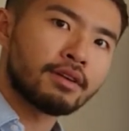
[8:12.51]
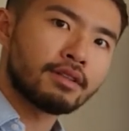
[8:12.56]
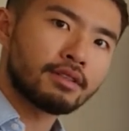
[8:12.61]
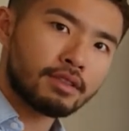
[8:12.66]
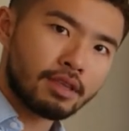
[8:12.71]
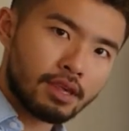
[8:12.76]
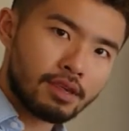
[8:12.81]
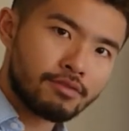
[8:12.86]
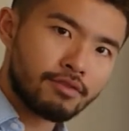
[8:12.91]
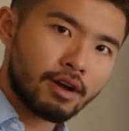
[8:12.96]

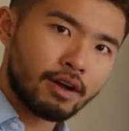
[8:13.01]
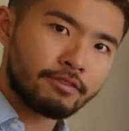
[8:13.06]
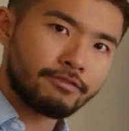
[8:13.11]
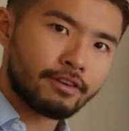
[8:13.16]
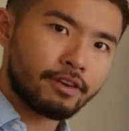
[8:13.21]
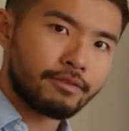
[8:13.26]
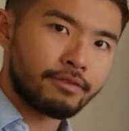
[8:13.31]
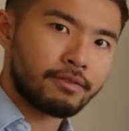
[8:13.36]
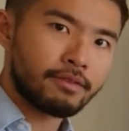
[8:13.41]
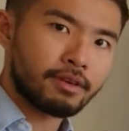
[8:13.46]

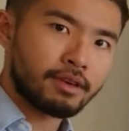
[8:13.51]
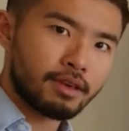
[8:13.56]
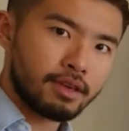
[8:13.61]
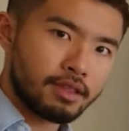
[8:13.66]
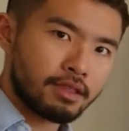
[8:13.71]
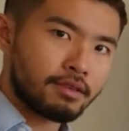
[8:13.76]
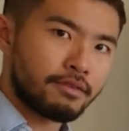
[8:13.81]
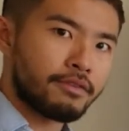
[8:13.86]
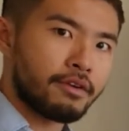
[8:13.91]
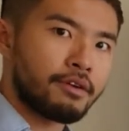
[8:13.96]
destructive
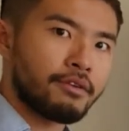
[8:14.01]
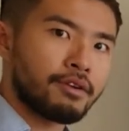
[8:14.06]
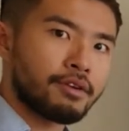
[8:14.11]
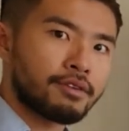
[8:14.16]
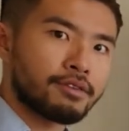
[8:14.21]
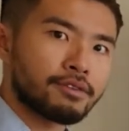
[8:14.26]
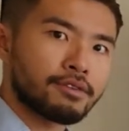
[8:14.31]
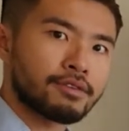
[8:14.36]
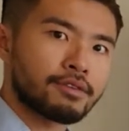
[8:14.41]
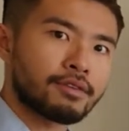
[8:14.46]

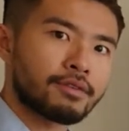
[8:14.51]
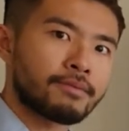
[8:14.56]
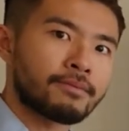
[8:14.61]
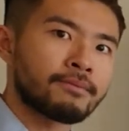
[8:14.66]
interference.